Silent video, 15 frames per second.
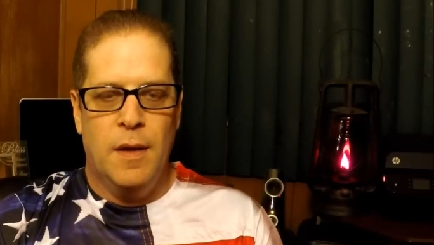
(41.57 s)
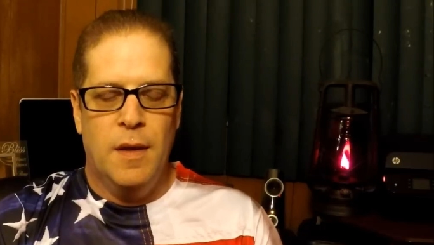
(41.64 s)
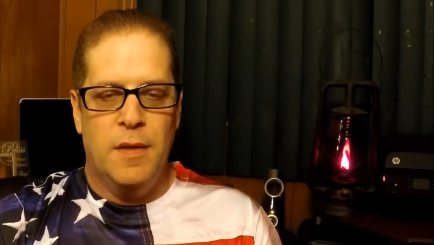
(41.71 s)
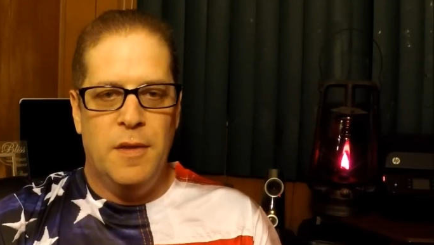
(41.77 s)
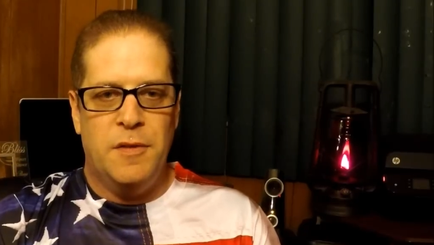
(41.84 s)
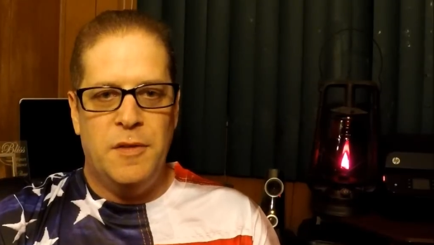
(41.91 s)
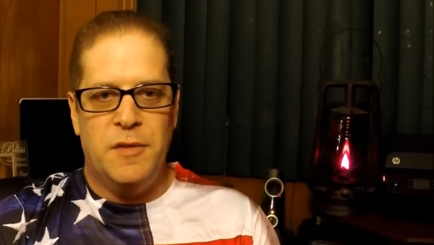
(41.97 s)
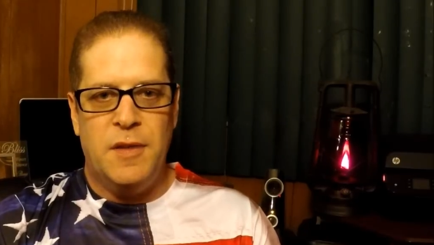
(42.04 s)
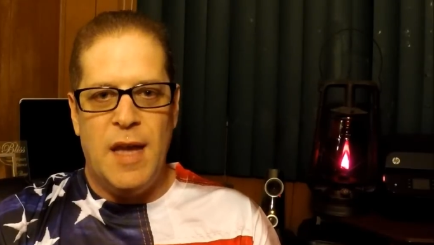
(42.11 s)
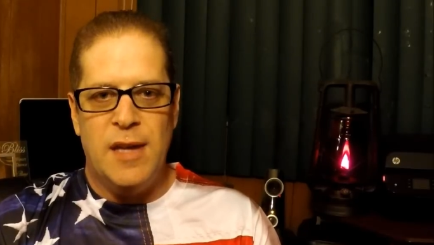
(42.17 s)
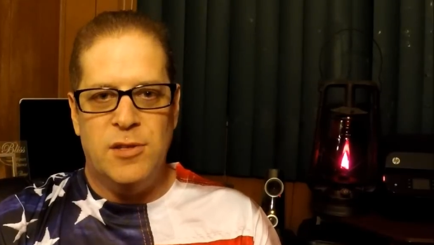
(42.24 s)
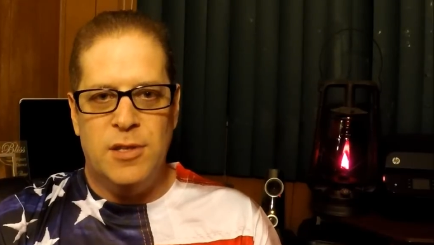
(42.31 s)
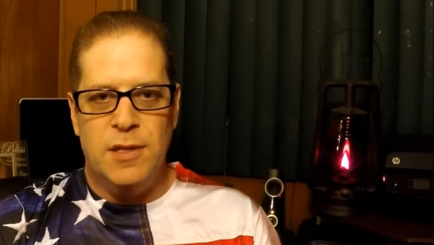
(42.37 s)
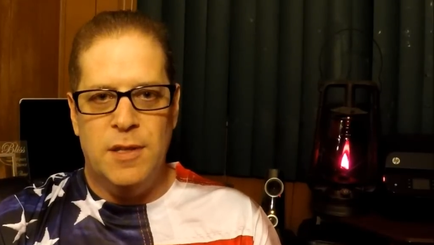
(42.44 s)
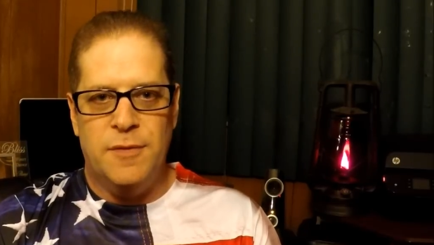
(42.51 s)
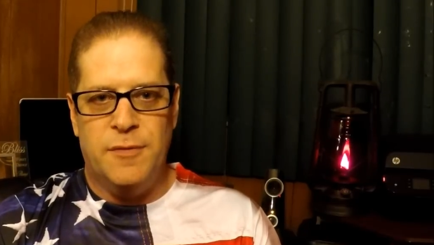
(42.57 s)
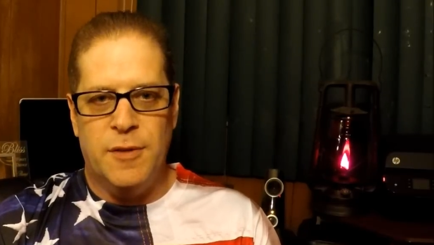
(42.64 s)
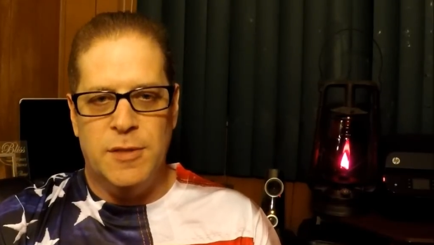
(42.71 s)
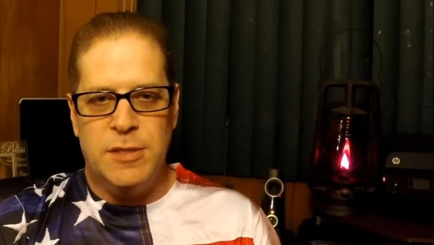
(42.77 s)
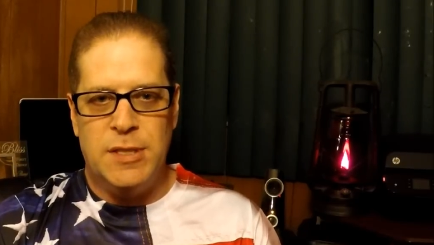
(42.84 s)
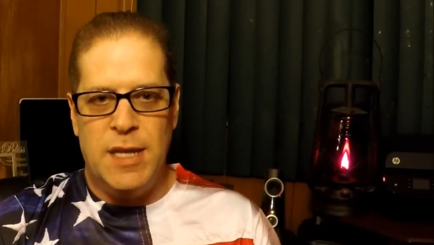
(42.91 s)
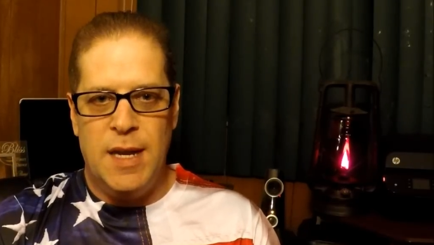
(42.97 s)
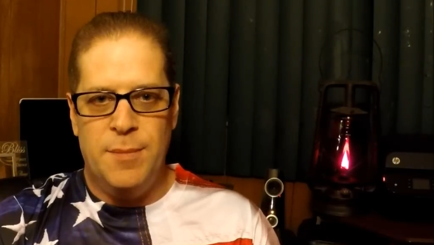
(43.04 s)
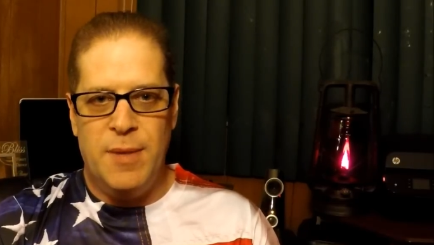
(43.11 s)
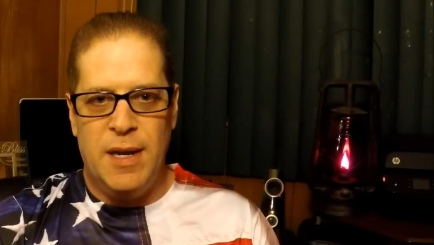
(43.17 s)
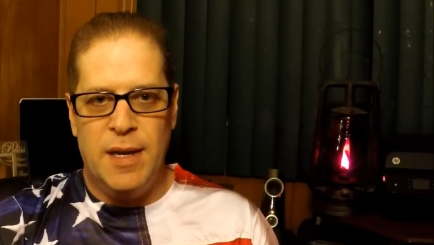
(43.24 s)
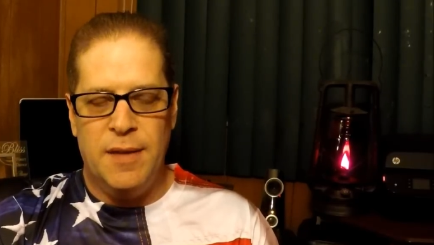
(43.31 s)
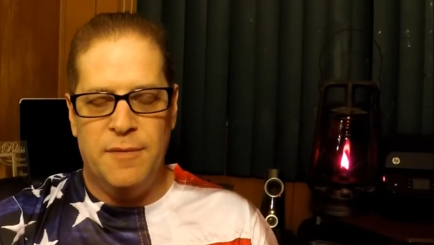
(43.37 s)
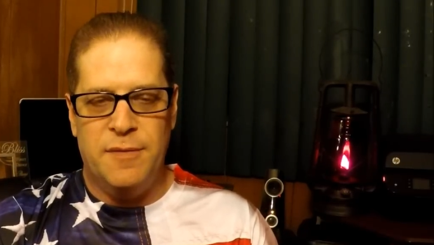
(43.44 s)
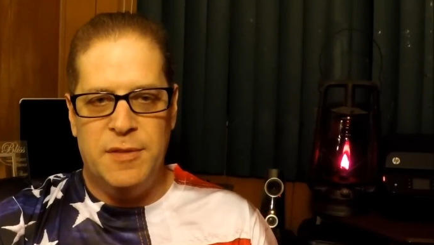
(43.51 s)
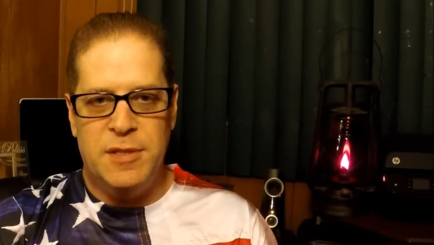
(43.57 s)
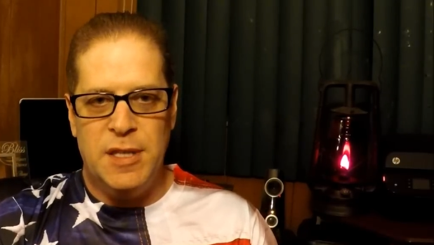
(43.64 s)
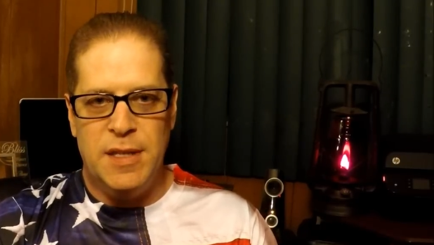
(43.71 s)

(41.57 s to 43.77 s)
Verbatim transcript: This is actually the first time I've